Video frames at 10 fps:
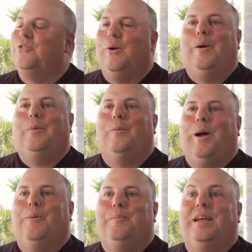
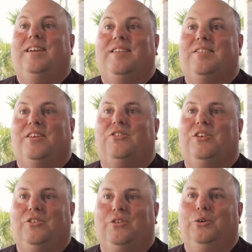so I made a
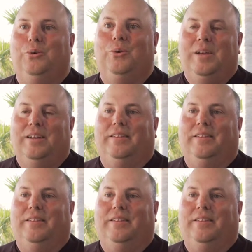decision to